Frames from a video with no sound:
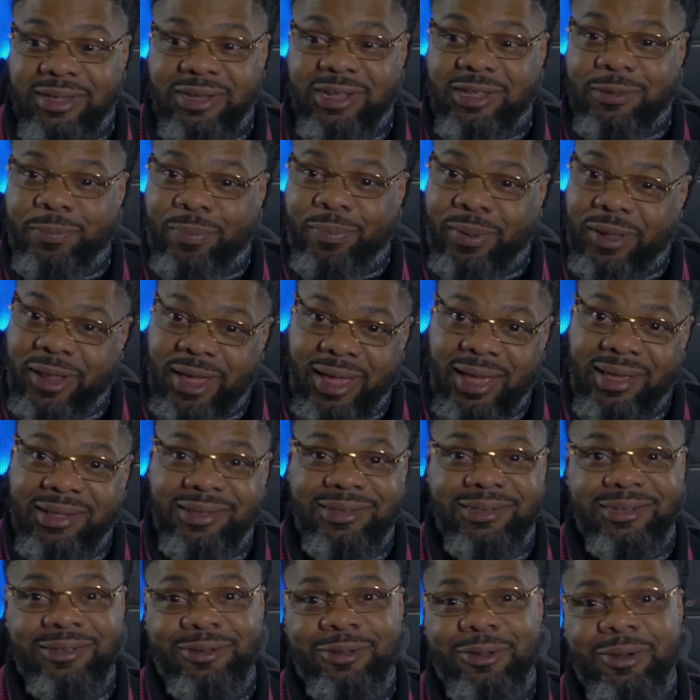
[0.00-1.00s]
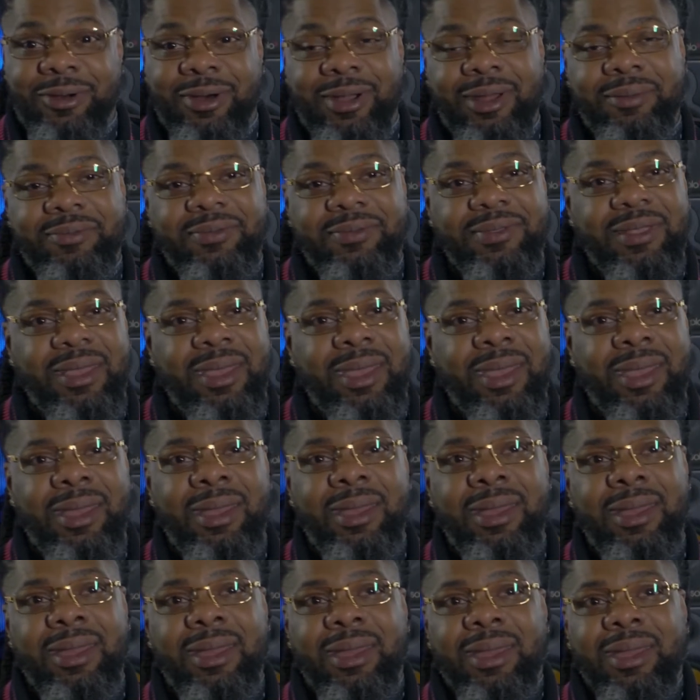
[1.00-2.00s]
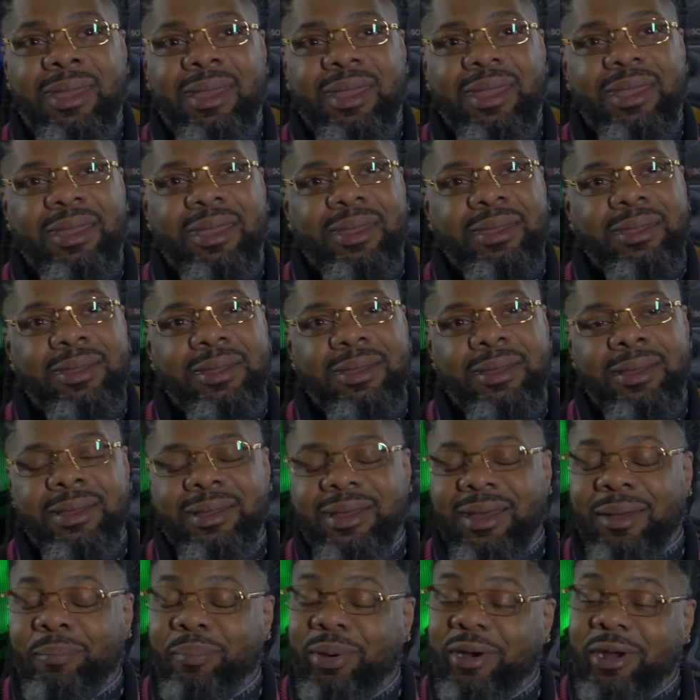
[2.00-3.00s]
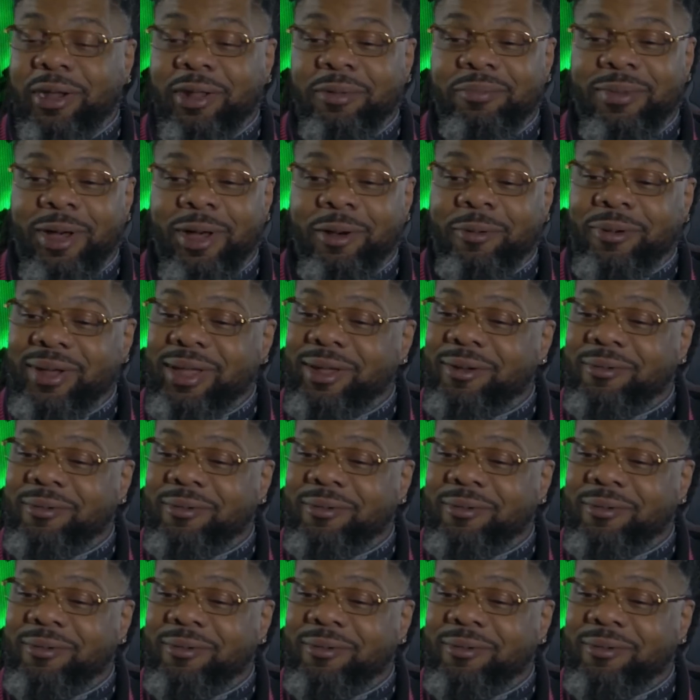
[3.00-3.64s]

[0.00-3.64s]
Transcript: to this place. You know what I'm saying? and uh, I partied my way